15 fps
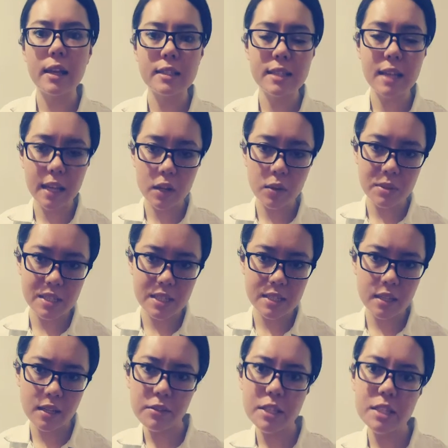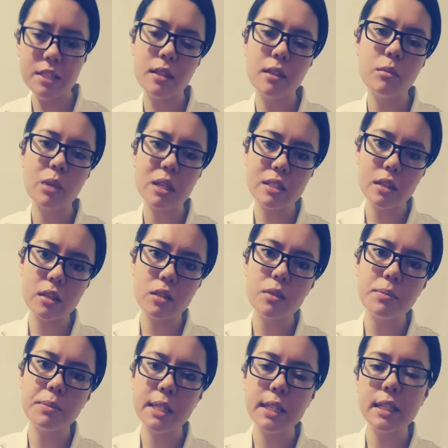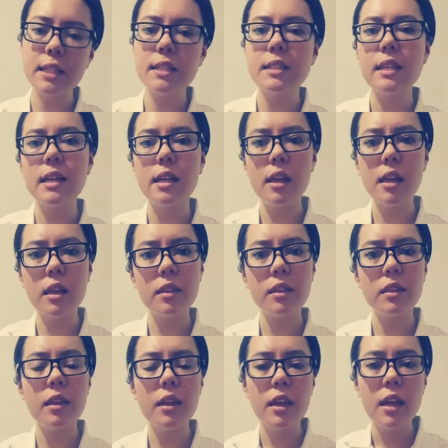Saccharomyces cerevisiae, Bacillus subtilis, and